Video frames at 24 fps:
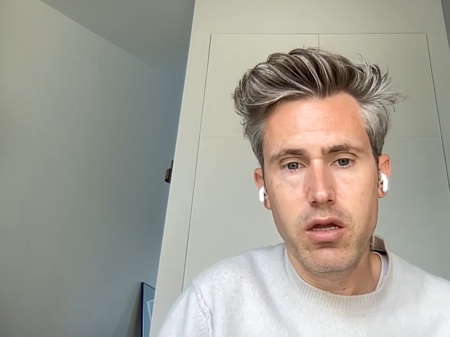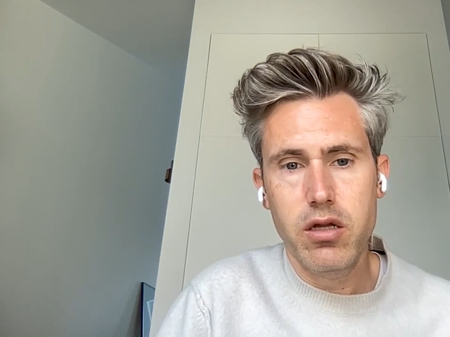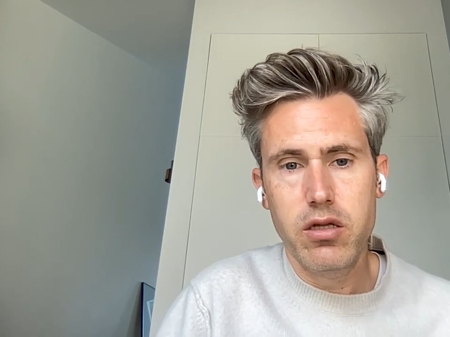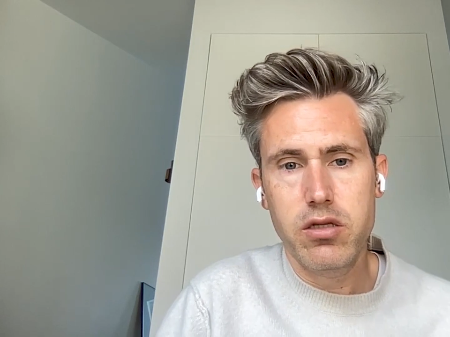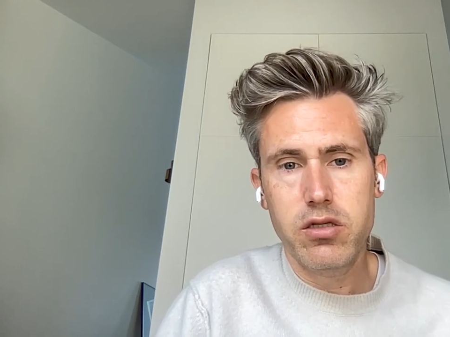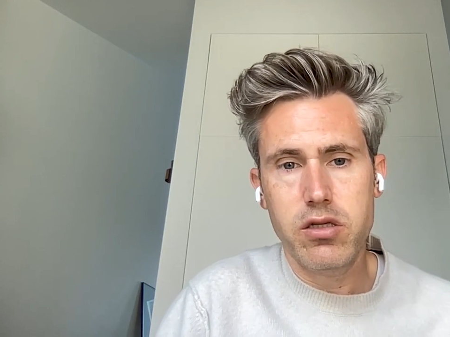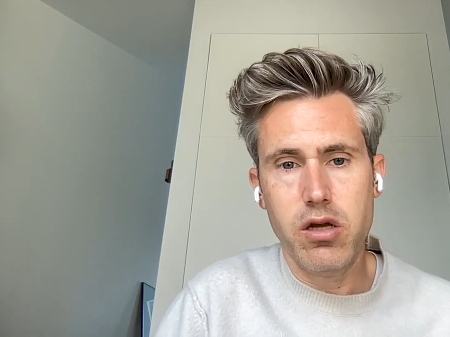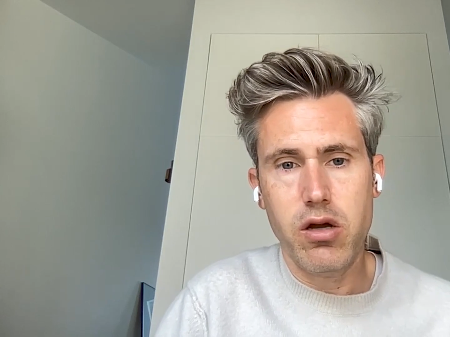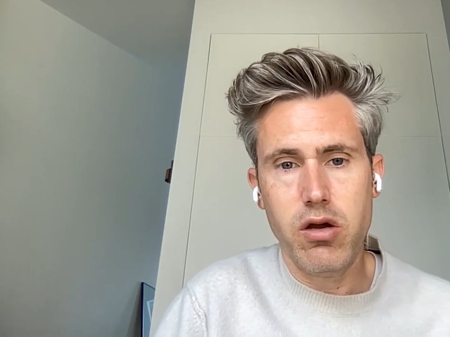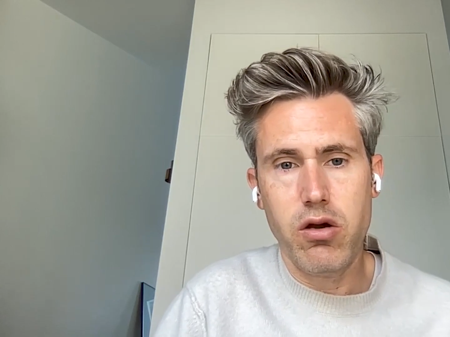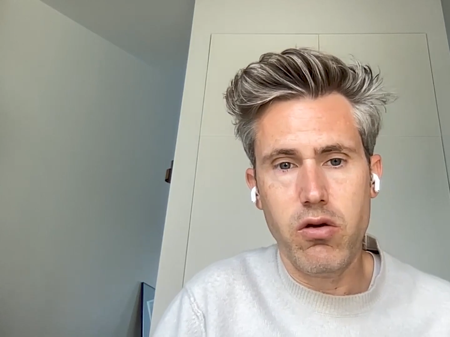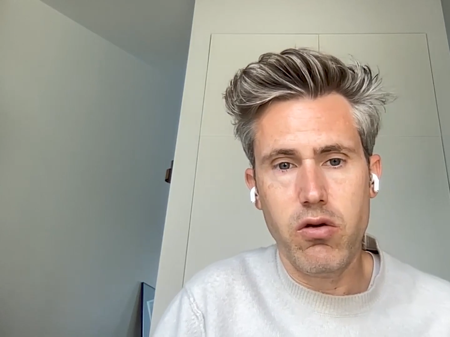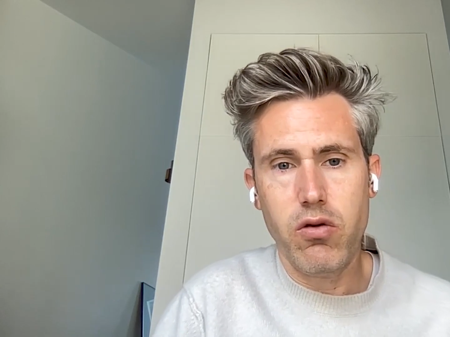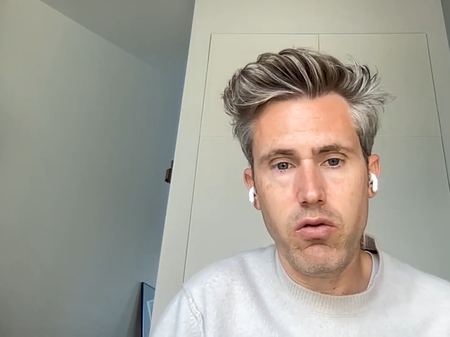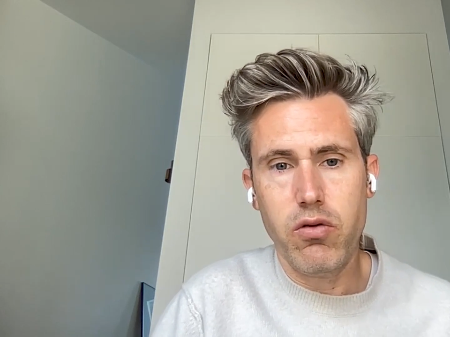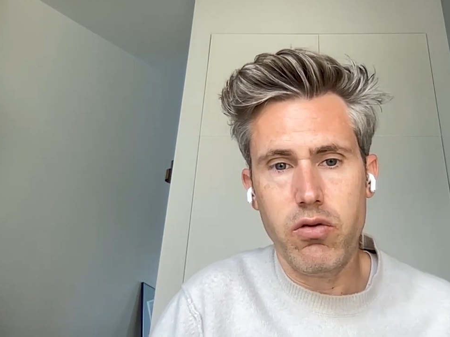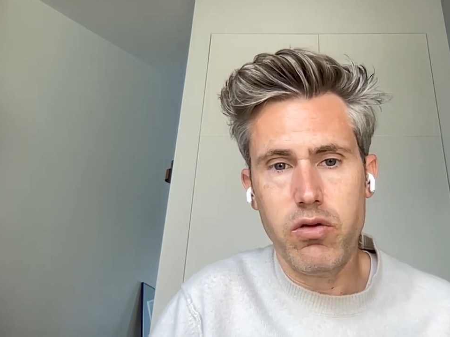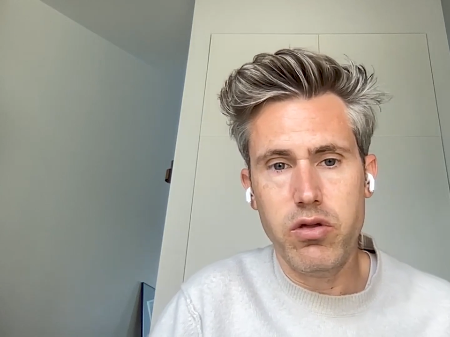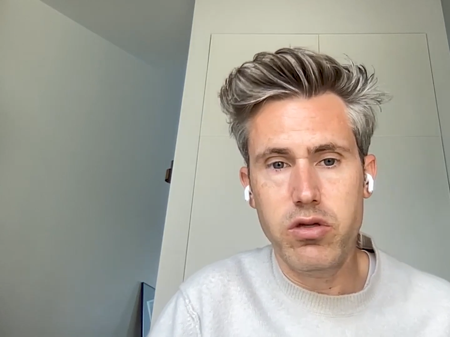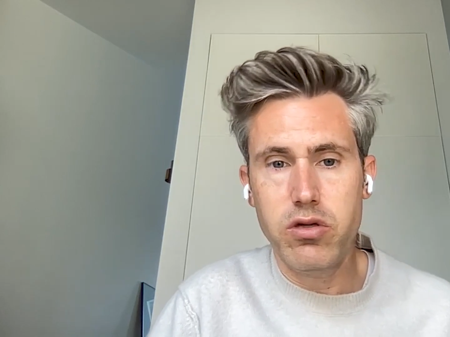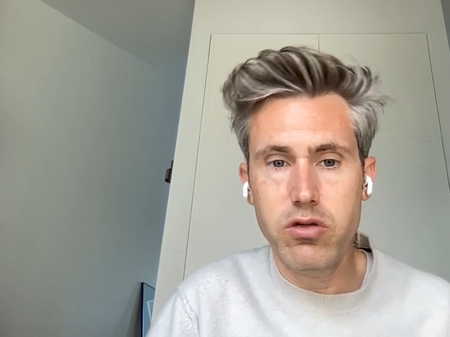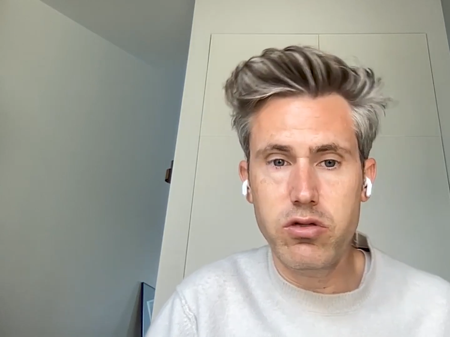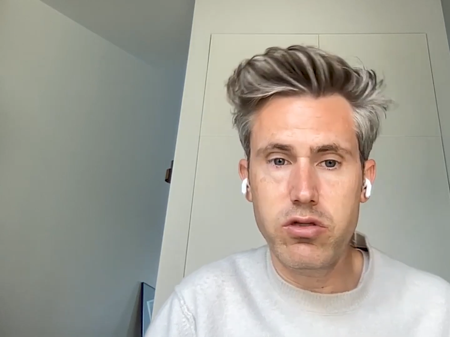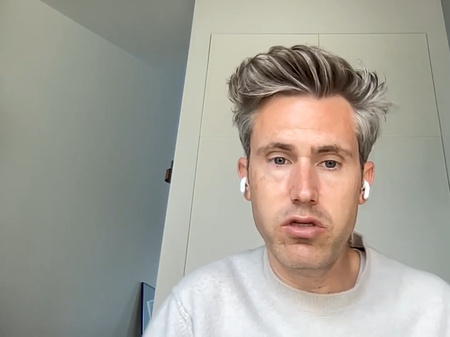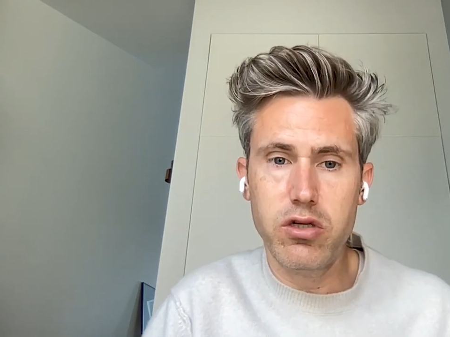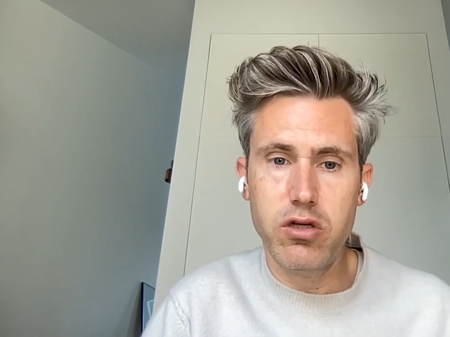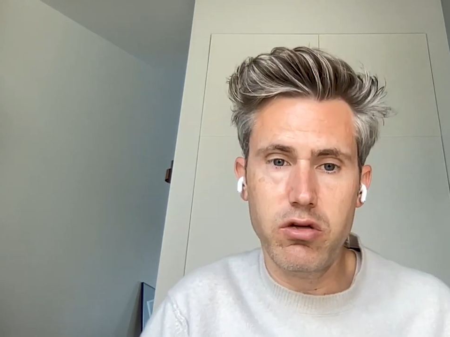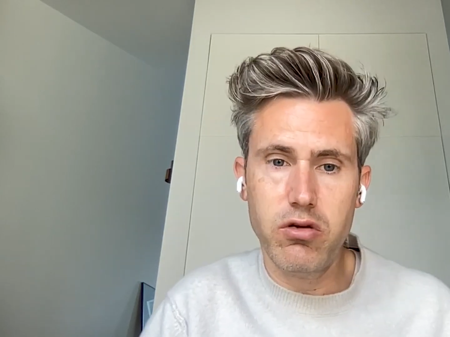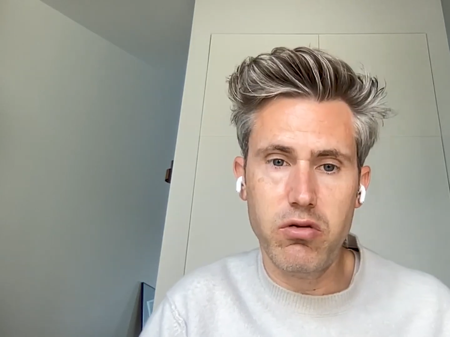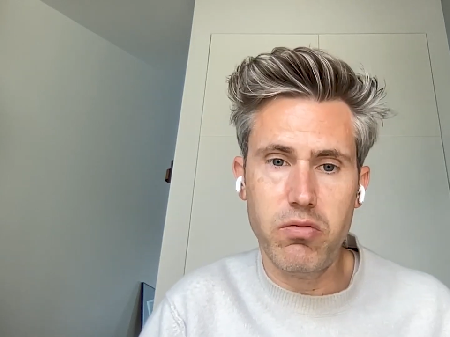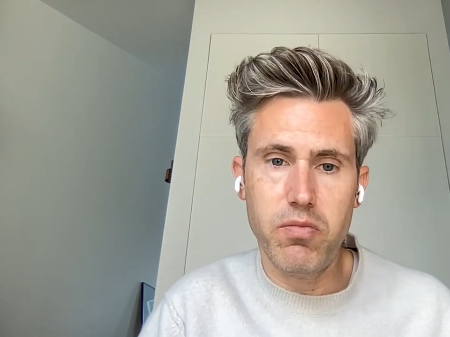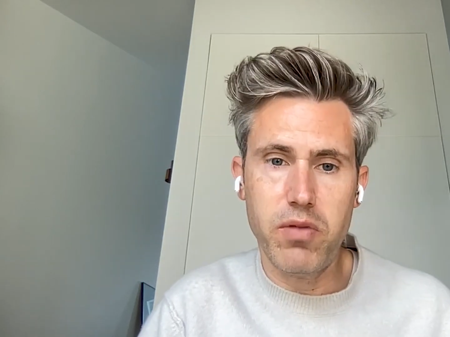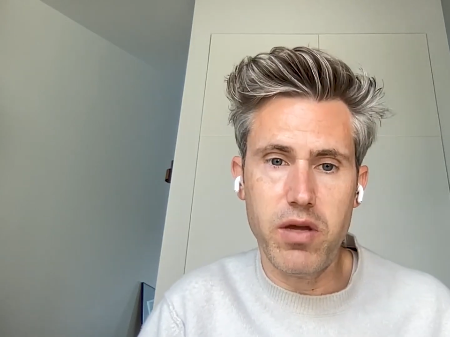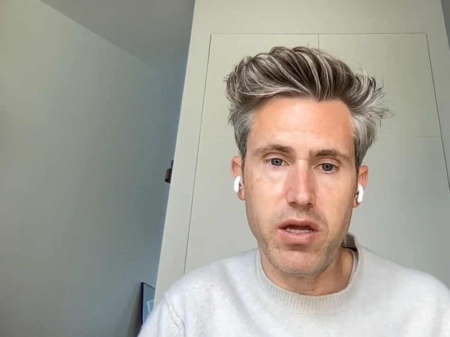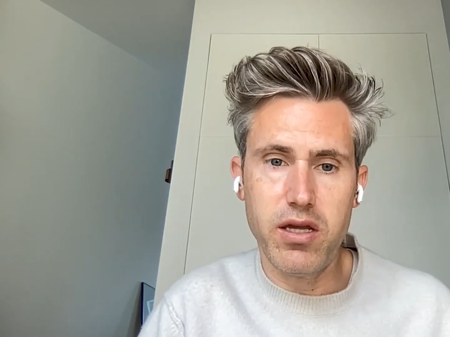So YouTube